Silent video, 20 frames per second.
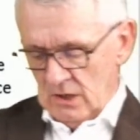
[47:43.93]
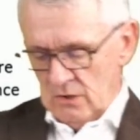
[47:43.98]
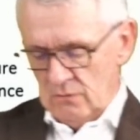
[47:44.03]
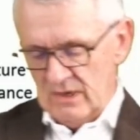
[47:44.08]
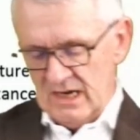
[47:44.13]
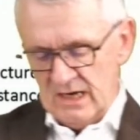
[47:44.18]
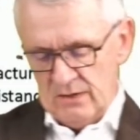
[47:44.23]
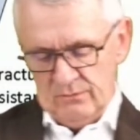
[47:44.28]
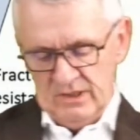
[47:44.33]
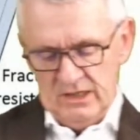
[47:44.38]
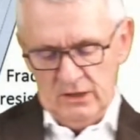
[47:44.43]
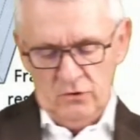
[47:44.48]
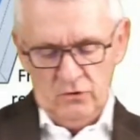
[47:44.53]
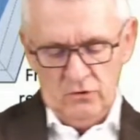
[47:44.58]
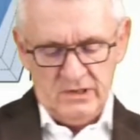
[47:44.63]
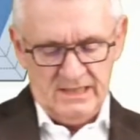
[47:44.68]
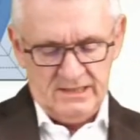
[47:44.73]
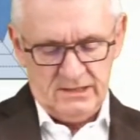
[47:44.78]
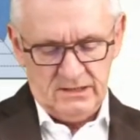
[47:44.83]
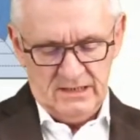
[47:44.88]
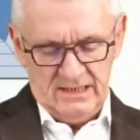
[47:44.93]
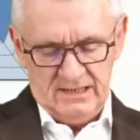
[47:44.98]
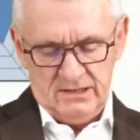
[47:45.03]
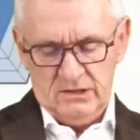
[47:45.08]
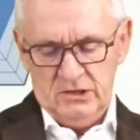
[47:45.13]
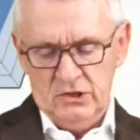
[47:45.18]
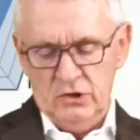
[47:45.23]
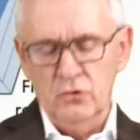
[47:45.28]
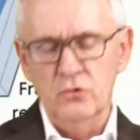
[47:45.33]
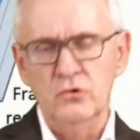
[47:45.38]
where we look at
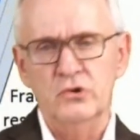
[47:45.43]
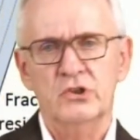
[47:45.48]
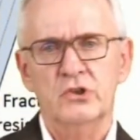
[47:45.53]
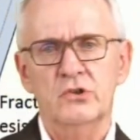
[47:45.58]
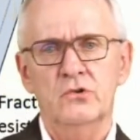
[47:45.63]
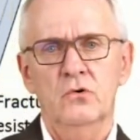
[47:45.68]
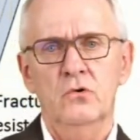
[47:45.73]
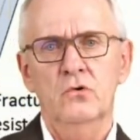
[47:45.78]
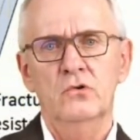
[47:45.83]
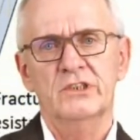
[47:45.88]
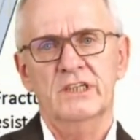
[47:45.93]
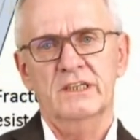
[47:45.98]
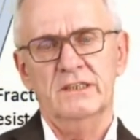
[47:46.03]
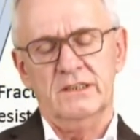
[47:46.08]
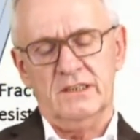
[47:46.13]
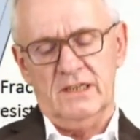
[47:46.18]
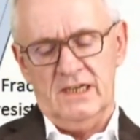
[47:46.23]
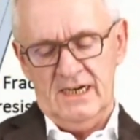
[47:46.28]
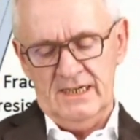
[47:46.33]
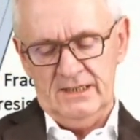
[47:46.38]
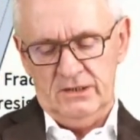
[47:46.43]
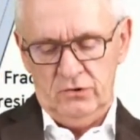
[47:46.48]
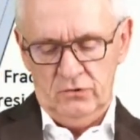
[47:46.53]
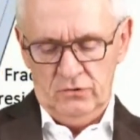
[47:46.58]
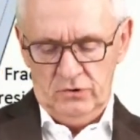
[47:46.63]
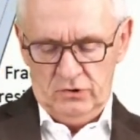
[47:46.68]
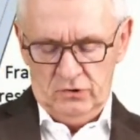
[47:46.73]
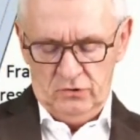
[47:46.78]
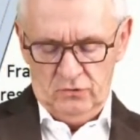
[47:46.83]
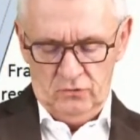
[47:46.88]
used tools and try
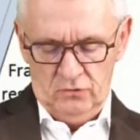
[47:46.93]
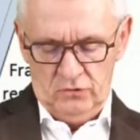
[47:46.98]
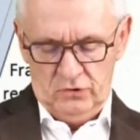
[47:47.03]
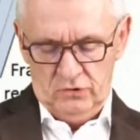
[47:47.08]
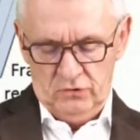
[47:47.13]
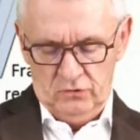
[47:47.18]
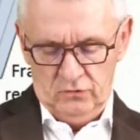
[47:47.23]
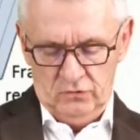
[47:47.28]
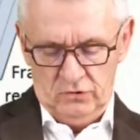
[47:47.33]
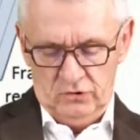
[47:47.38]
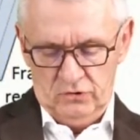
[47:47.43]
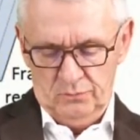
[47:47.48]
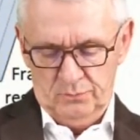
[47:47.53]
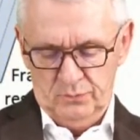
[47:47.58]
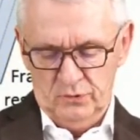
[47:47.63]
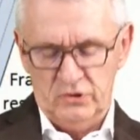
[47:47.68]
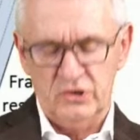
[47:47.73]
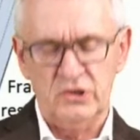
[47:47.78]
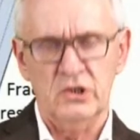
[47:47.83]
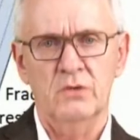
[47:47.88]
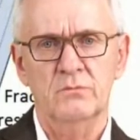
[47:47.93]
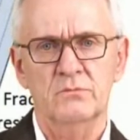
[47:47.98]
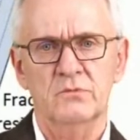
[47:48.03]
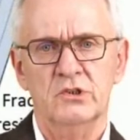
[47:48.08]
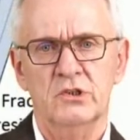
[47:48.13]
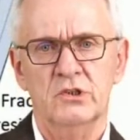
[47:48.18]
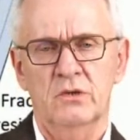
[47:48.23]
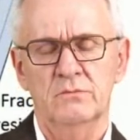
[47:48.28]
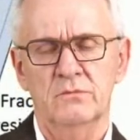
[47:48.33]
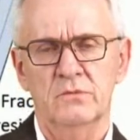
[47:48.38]
to put
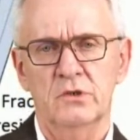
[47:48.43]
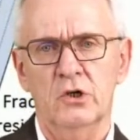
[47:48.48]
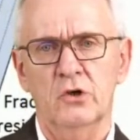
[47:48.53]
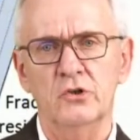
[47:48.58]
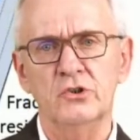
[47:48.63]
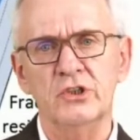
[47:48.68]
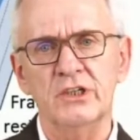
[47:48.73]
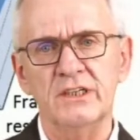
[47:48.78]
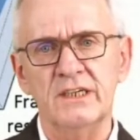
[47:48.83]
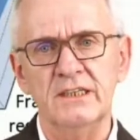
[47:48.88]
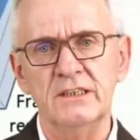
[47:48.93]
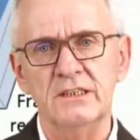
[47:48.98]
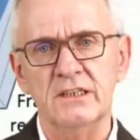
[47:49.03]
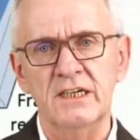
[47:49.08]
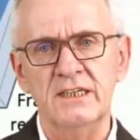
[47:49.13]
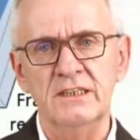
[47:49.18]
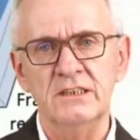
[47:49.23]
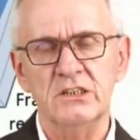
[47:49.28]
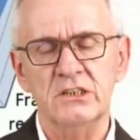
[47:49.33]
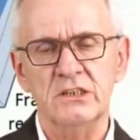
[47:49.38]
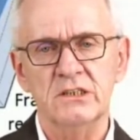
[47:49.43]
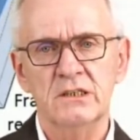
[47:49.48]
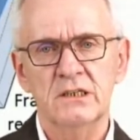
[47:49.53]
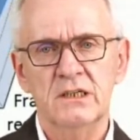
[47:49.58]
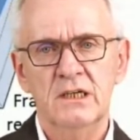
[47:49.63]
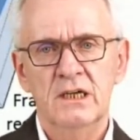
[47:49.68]
some logic in things.